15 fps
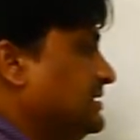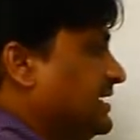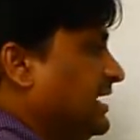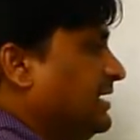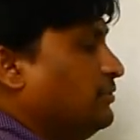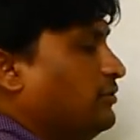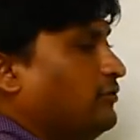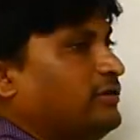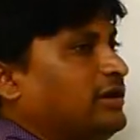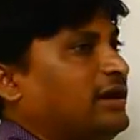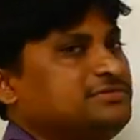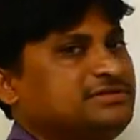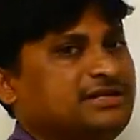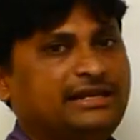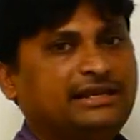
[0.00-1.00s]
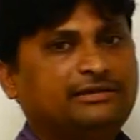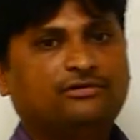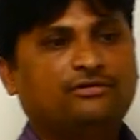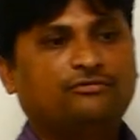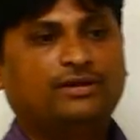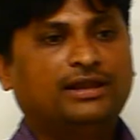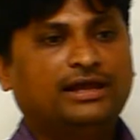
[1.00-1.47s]
type of
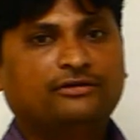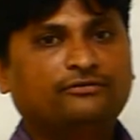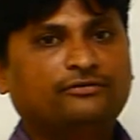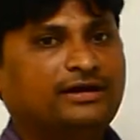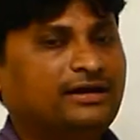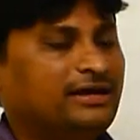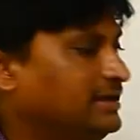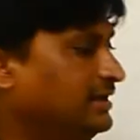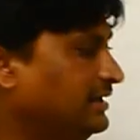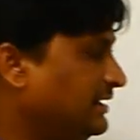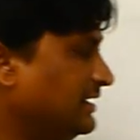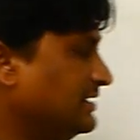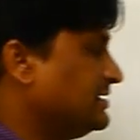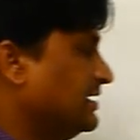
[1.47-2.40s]
rhabditiform larva, it is